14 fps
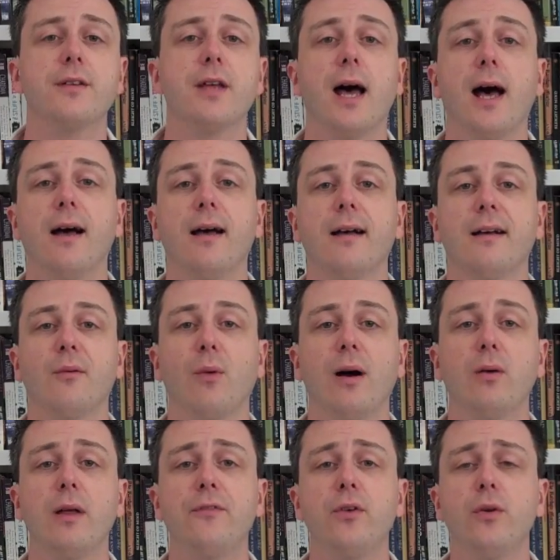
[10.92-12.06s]
uh, well,
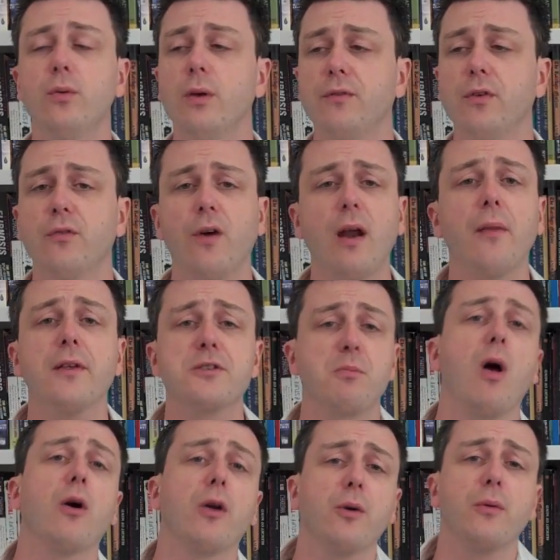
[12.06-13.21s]
if you if you follow this
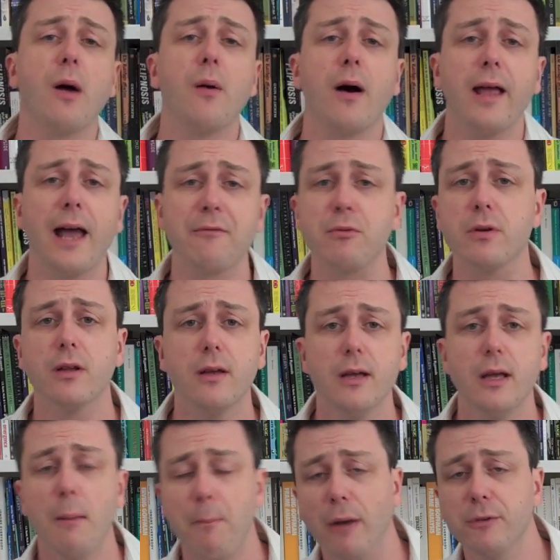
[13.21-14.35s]
blog, you'll know I haven't
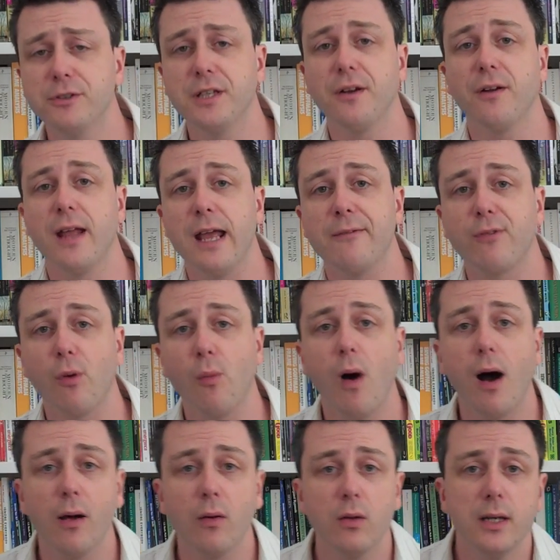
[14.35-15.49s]
posted on here for a
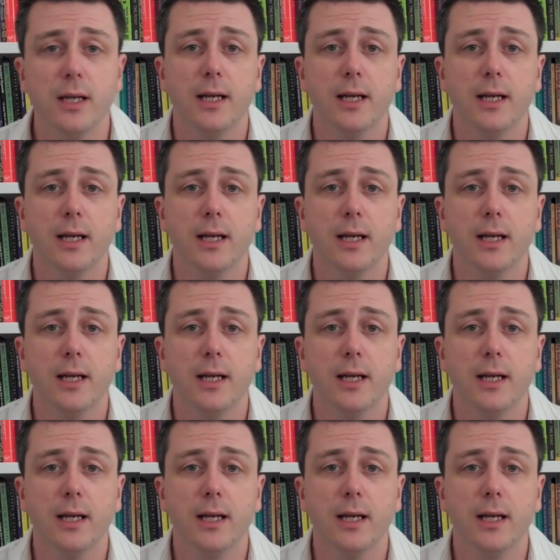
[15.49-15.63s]
while.